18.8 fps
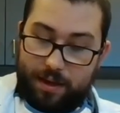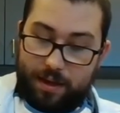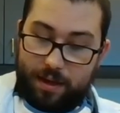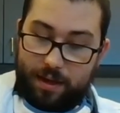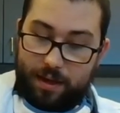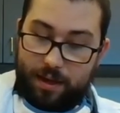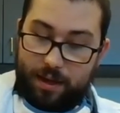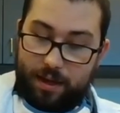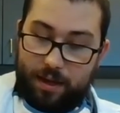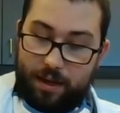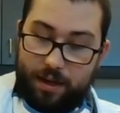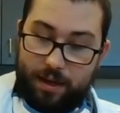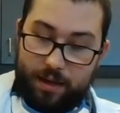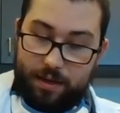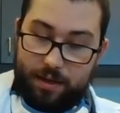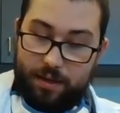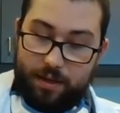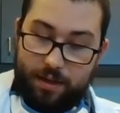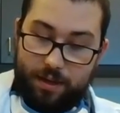
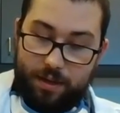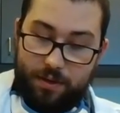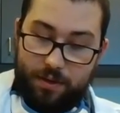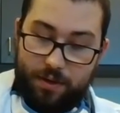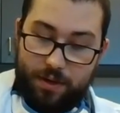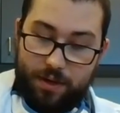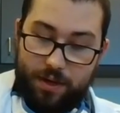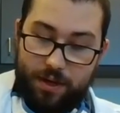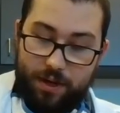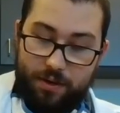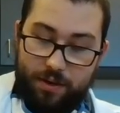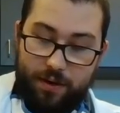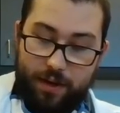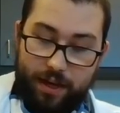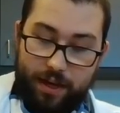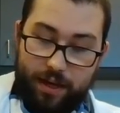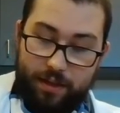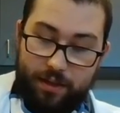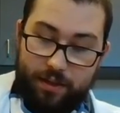And all
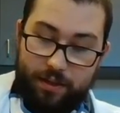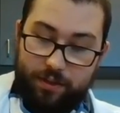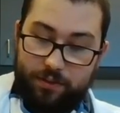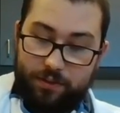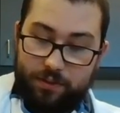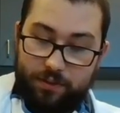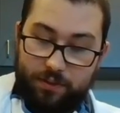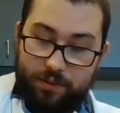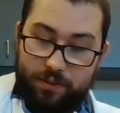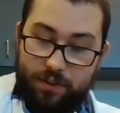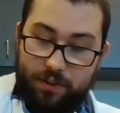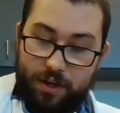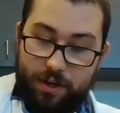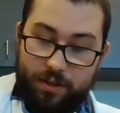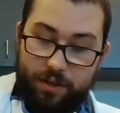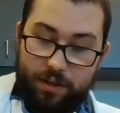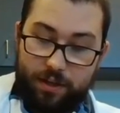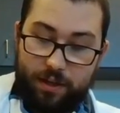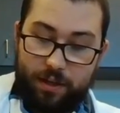right, this is
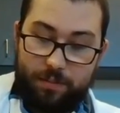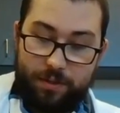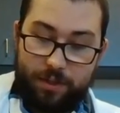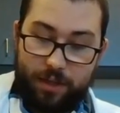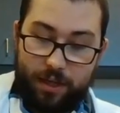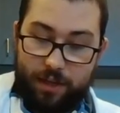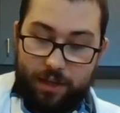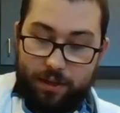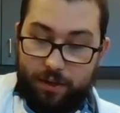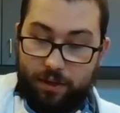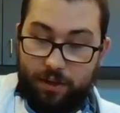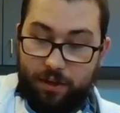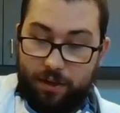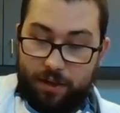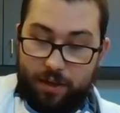starting to come together.